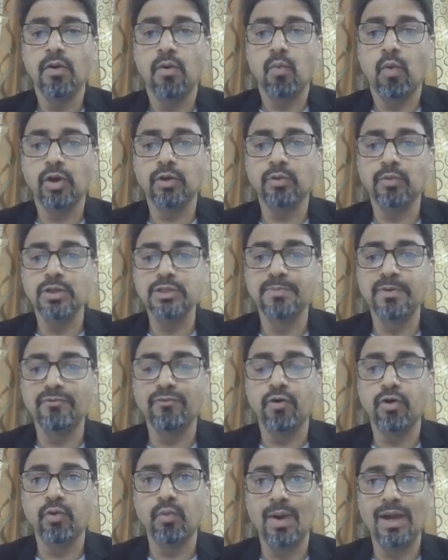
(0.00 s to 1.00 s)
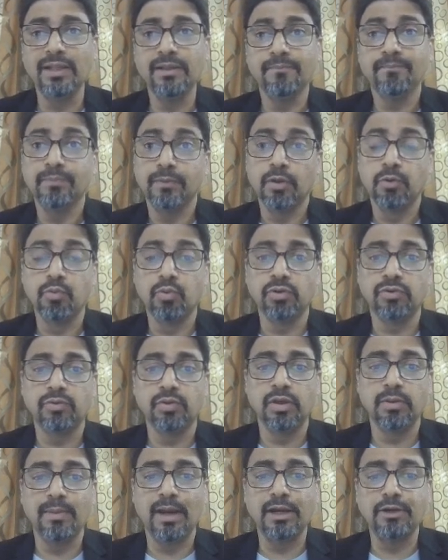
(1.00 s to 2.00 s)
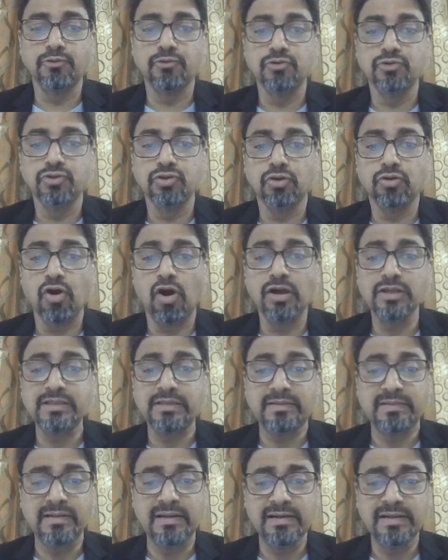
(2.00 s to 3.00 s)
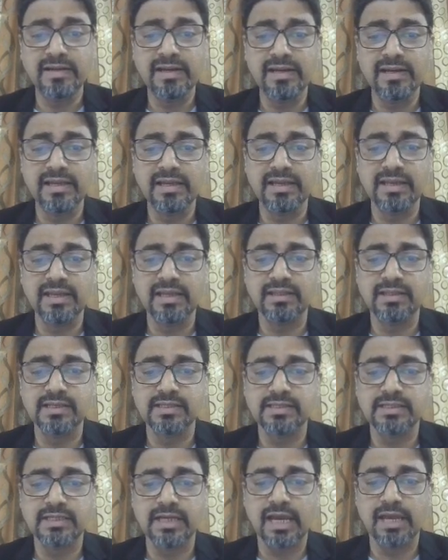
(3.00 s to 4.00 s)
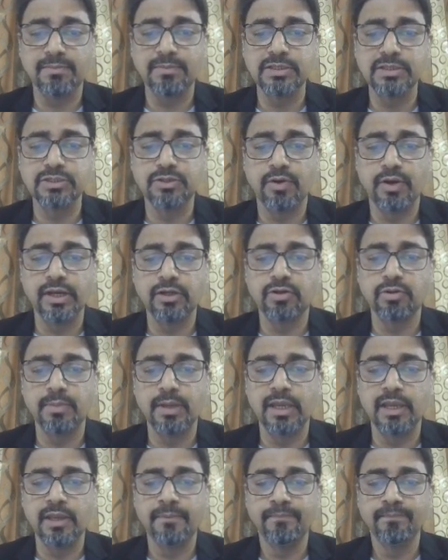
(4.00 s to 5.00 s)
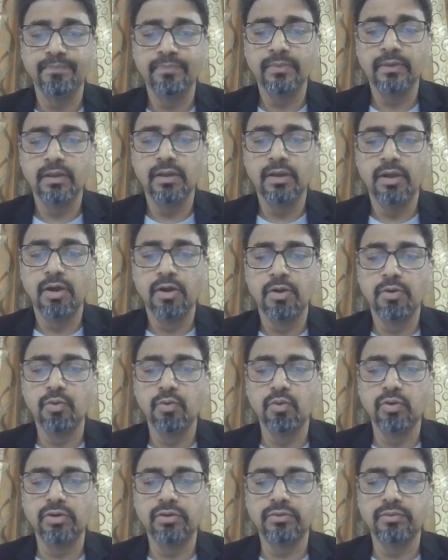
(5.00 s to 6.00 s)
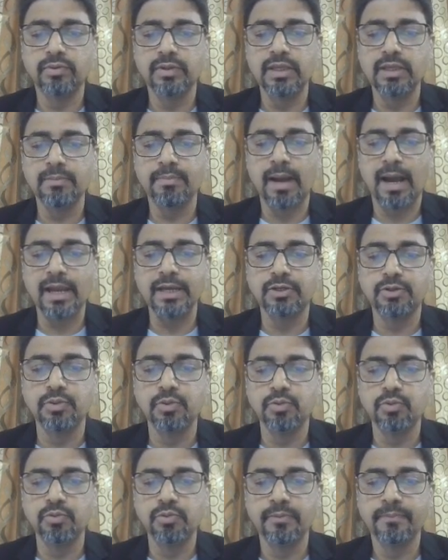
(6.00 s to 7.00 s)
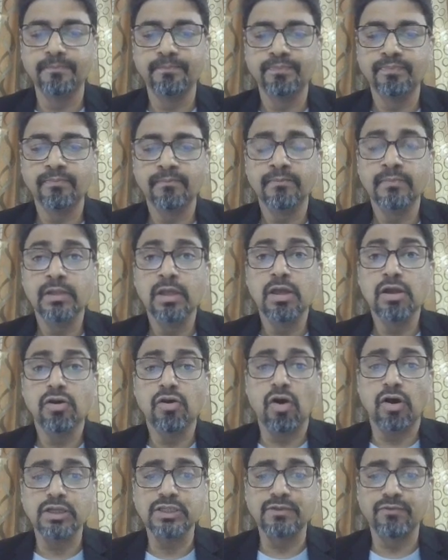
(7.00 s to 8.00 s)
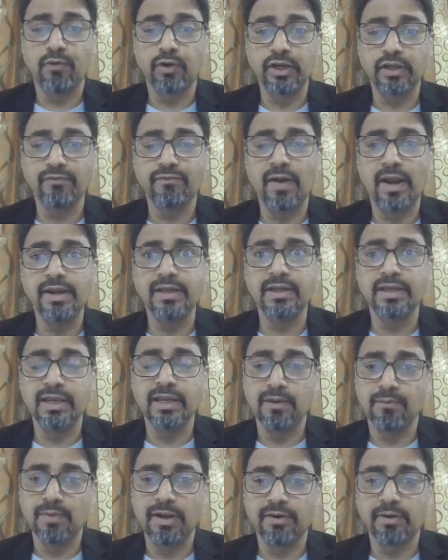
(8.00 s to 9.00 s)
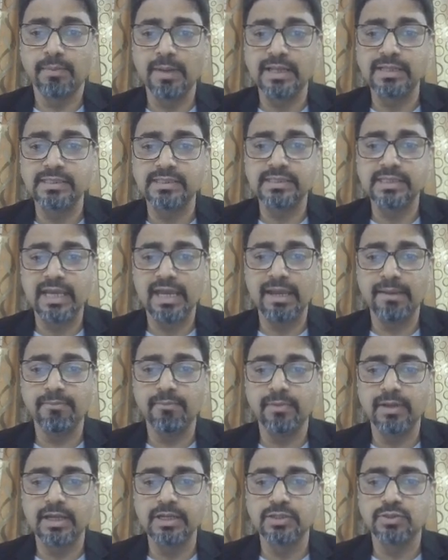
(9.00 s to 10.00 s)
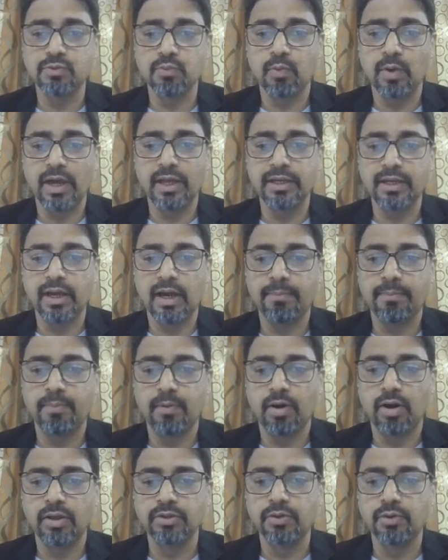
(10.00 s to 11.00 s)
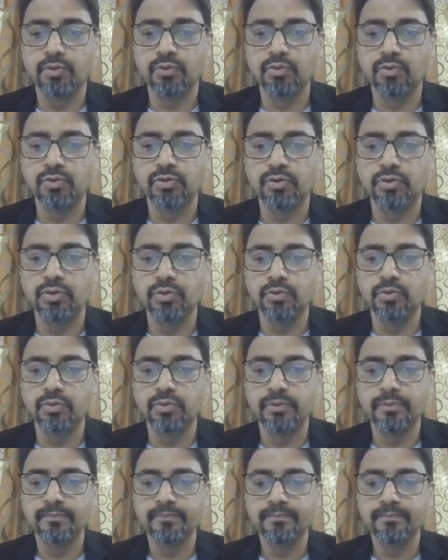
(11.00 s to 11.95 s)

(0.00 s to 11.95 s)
What was before 1? Root 3 by 2. So cos 30 degree this time is going to be root 3 by 2. Cos 45 degree will remain same. It's 1 upon root 2.